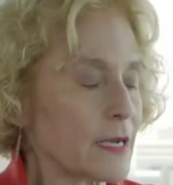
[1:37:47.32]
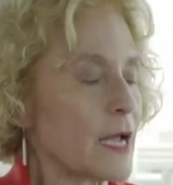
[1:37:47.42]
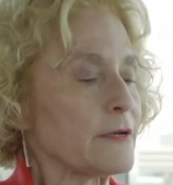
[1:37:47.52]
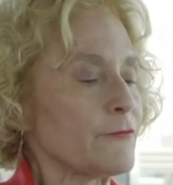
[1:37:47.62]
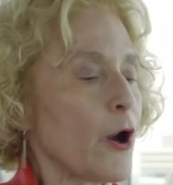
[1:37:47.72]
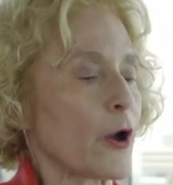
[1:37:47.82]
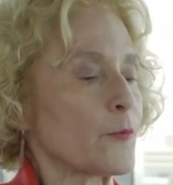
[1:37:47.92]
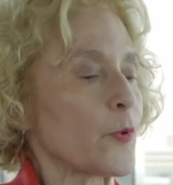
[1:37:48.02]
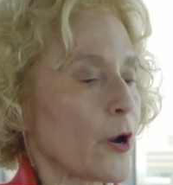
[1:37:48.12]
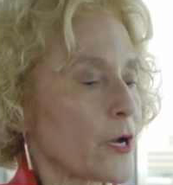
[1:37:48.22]
kind of
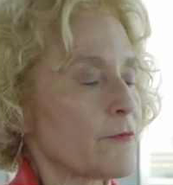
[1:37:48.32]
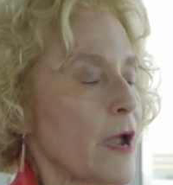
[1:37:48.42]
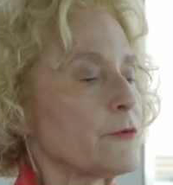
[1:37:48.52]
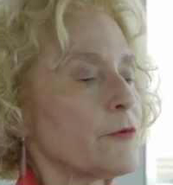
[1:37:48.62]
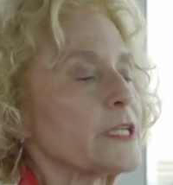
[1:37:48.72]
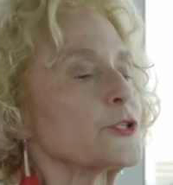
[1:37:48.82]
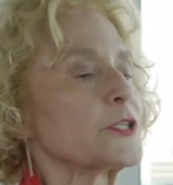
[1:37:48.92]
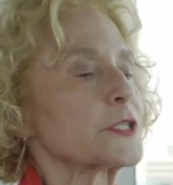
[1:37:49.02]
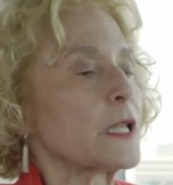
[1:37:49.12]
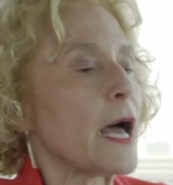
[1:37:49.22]
artwork around
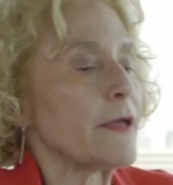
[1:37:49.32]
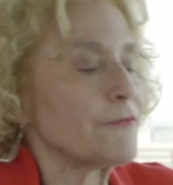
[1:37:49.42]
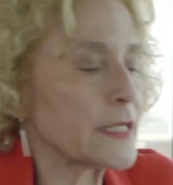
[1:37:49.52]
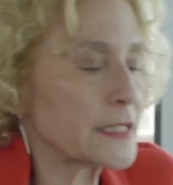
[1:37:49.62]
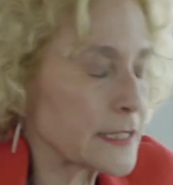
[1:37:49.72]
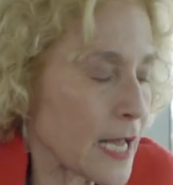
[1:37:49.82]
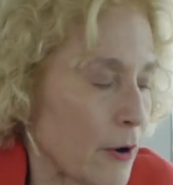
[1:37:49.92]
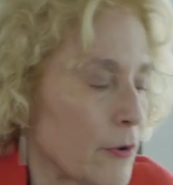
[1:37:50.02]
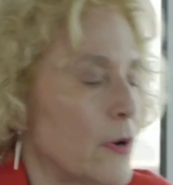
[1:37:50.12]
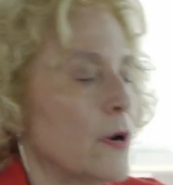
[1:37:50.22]
Rachel's life, and it's
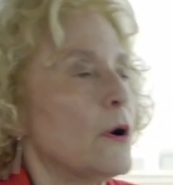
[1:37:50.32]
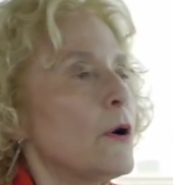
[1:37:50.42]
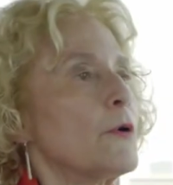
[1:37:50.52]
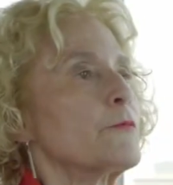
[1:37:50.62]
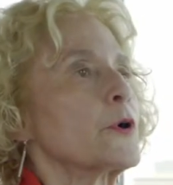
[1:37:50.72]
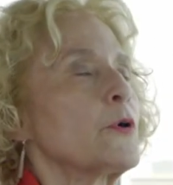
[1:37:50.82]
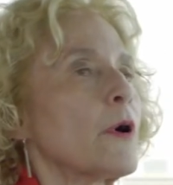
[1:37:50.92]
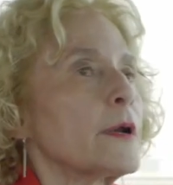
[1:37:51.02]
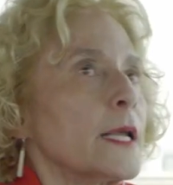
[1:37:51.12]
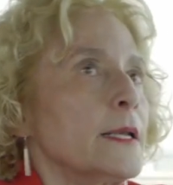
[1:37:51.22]
now all
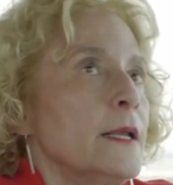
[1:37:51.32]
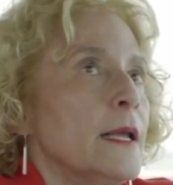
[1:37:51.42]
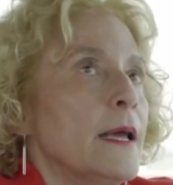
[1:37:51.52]
recorded.